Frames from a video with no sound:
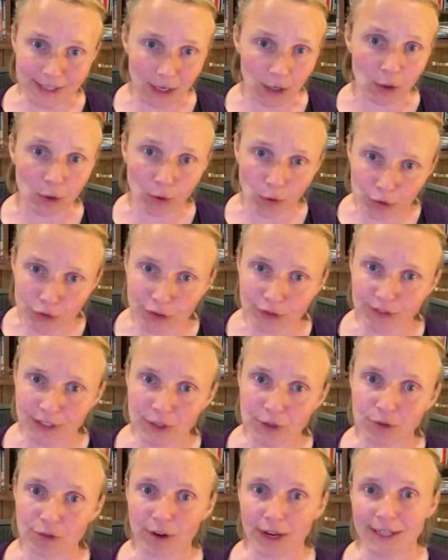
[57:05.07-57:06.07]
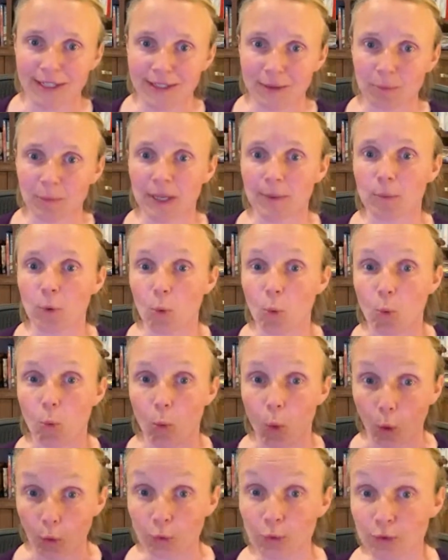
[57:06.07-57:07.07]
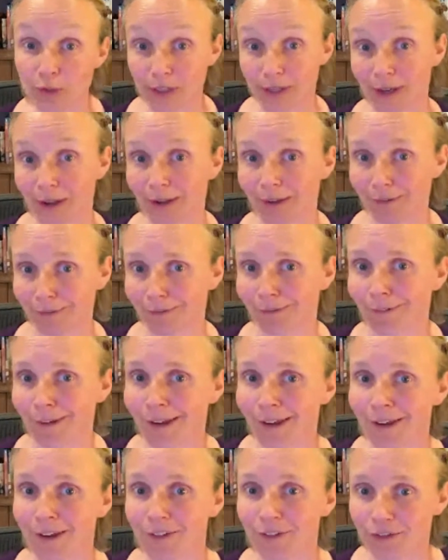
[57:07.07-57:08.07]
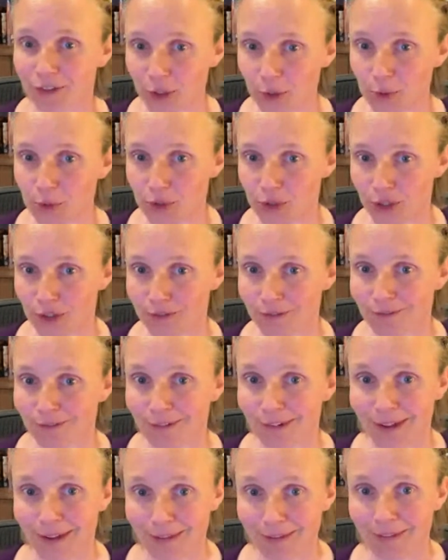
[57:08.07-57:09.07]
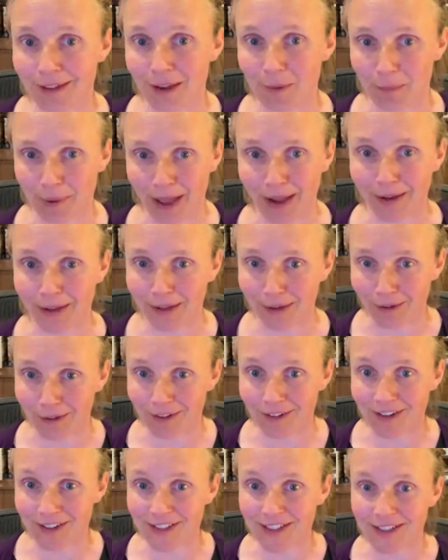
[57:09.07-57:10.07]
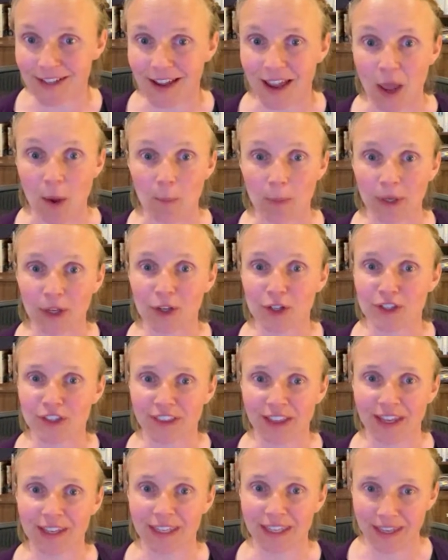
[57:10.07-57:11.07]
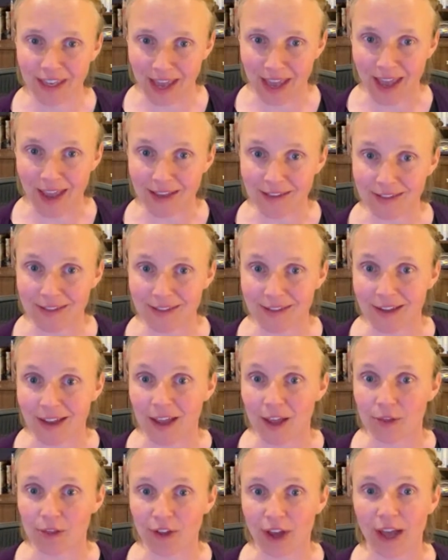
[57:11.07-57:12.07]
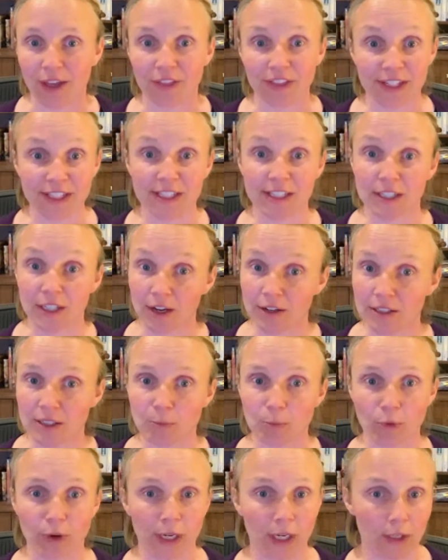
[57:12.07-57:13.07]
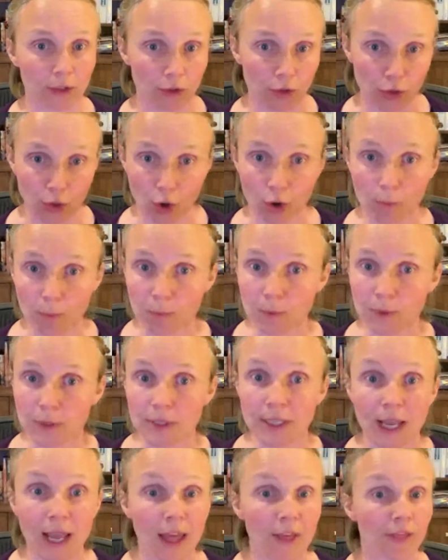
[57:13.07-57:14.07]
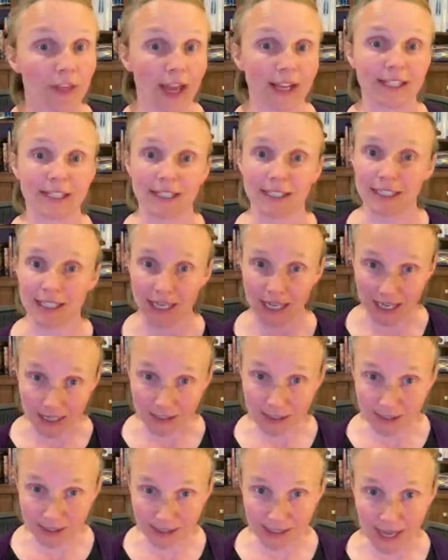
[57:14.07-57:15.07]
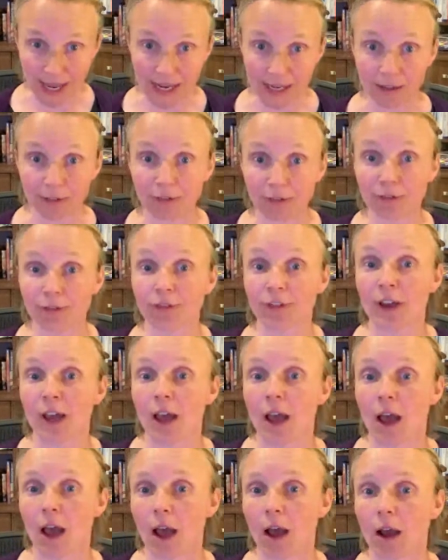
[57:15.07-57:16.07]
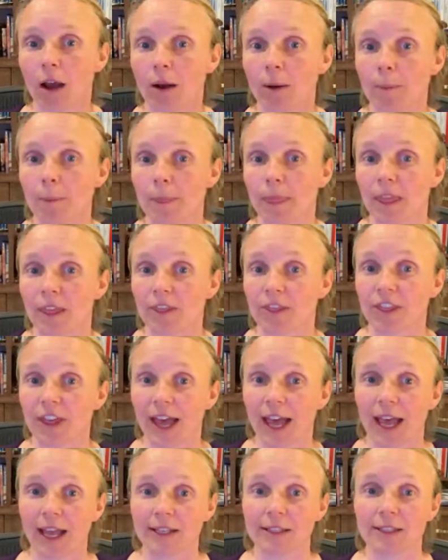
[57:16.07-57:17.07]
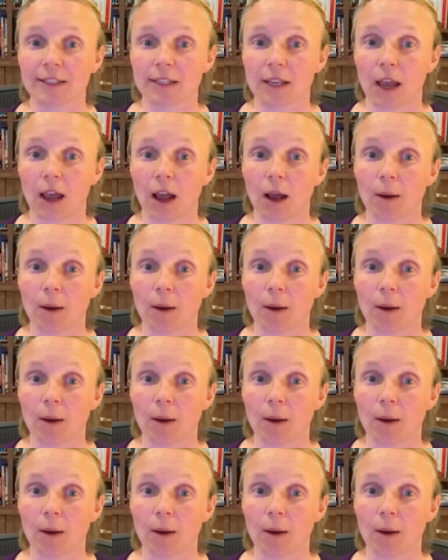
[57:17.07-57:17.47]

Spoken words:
a lot of interest in people wanting fusion in their backyard because they get that this is going to bring in jobs, that it is safe, that